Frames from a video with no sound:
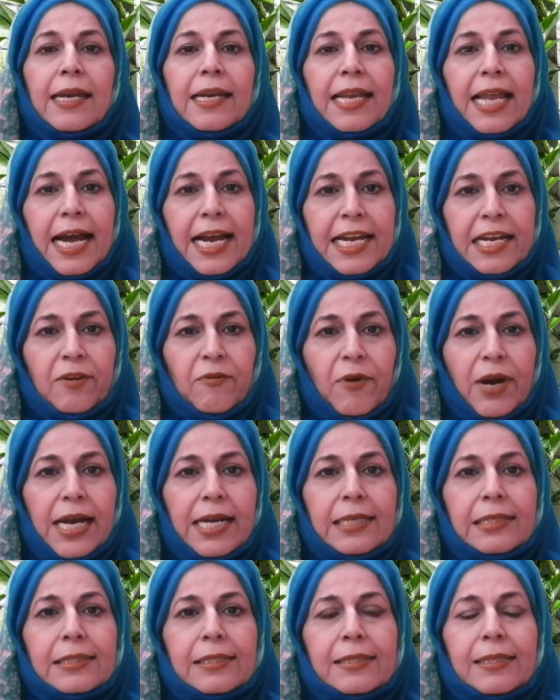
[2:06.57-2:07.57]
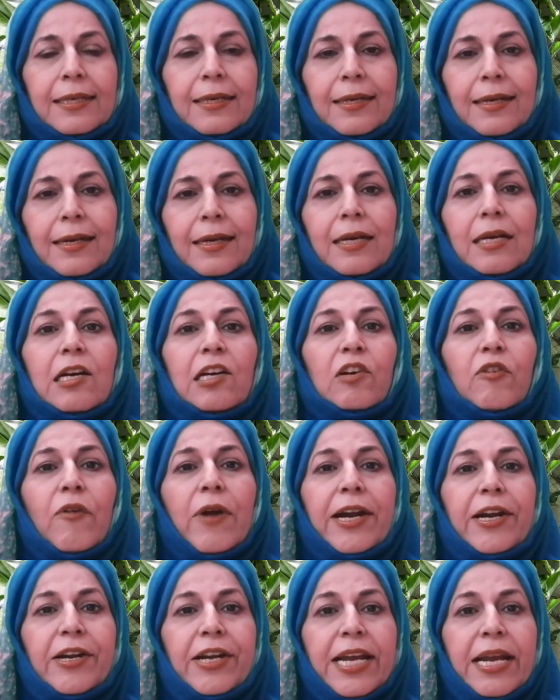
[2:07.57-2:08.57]
Likewise,
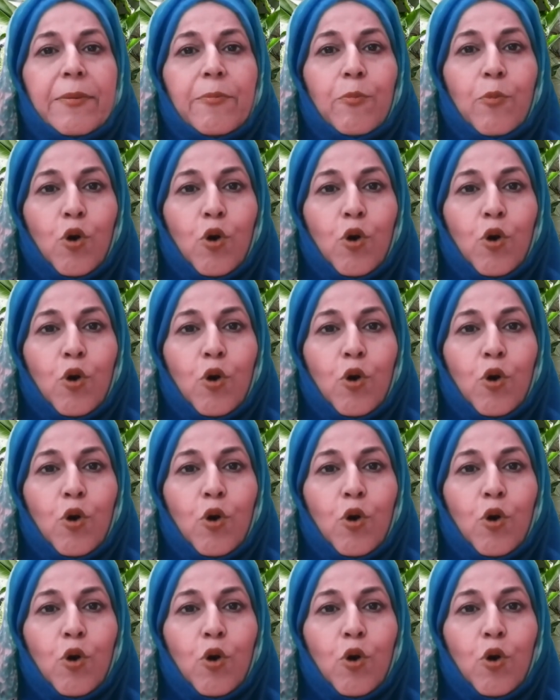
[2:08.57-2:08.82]
20